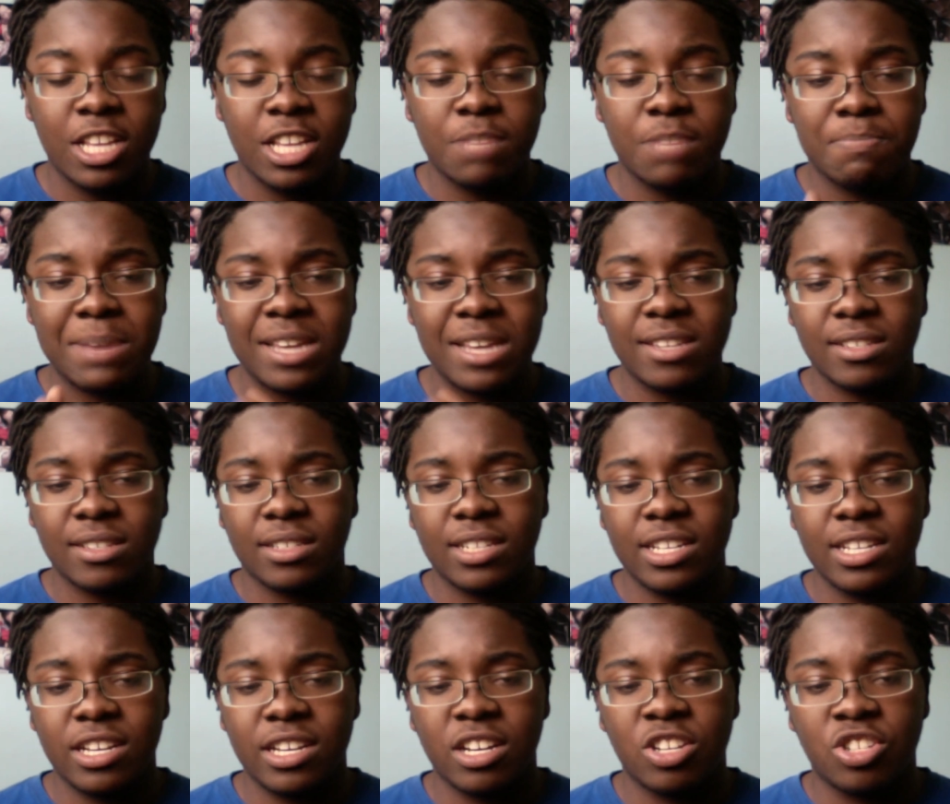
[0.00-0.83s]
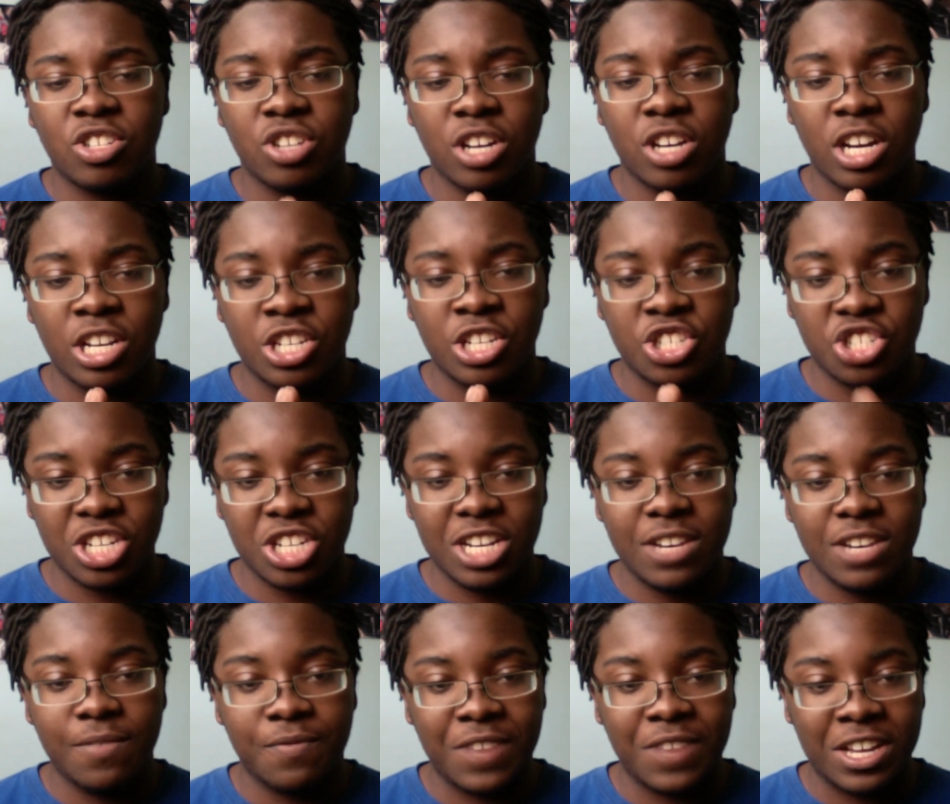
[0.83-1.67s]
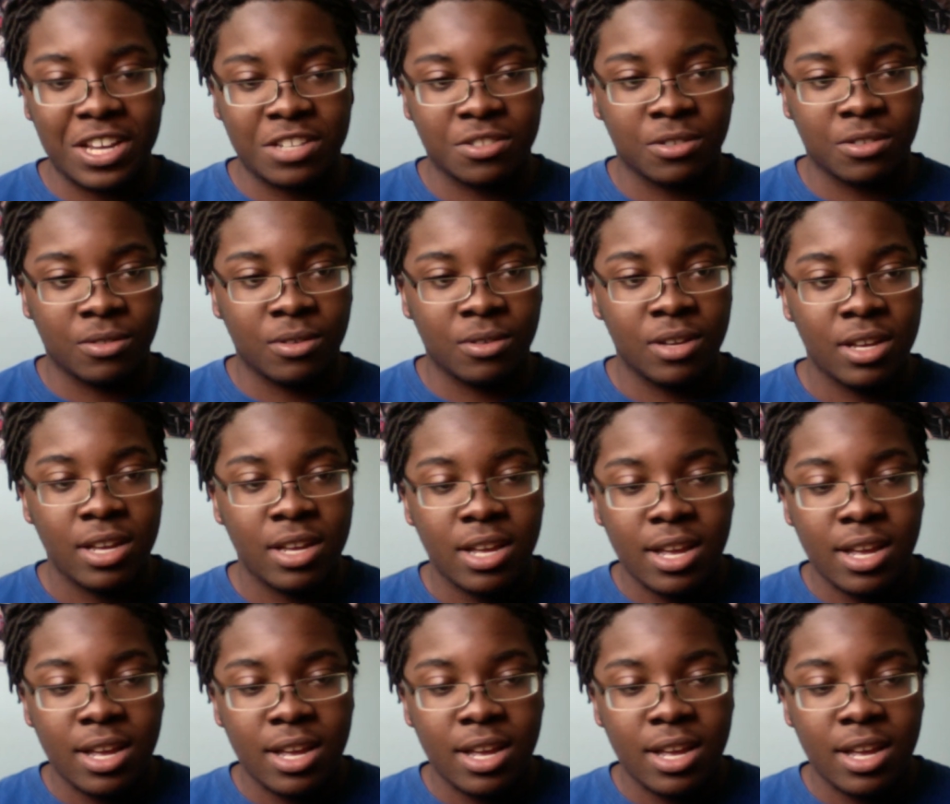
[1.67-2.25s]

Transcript: It's basically a djinn vessel.